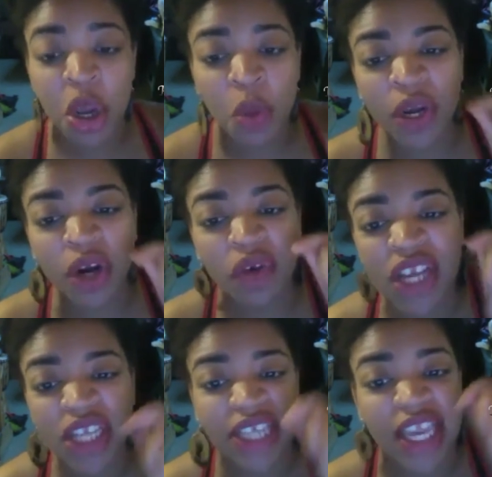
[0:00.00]
We don't
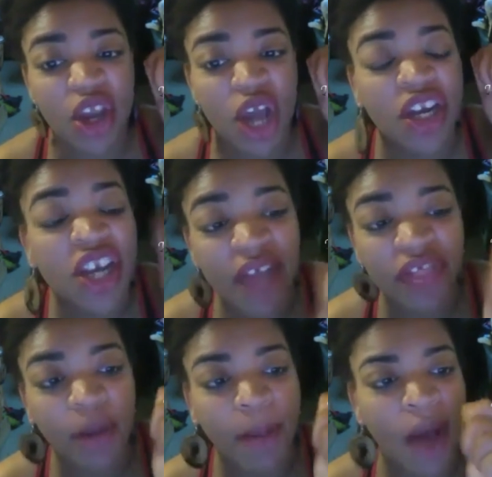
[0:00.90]
need to hear nothing
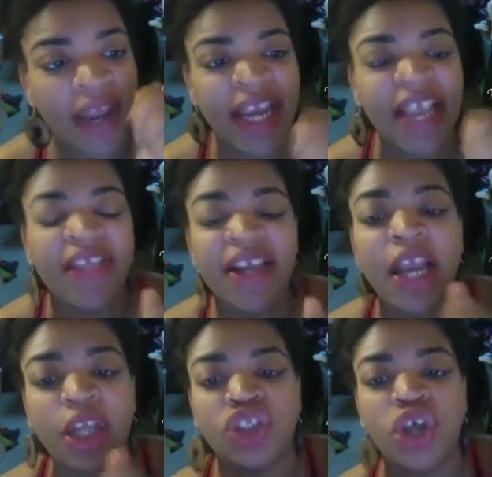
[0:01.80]
about anything that
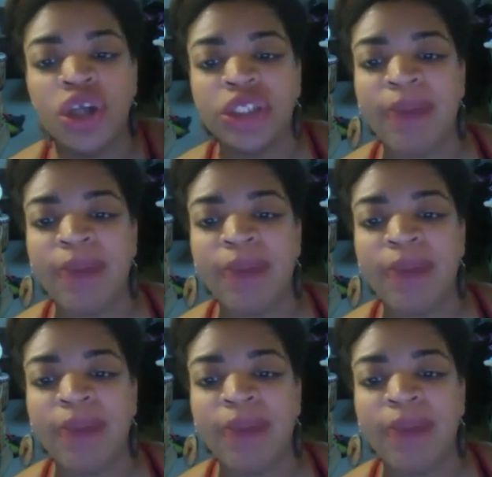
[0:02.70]
concerns my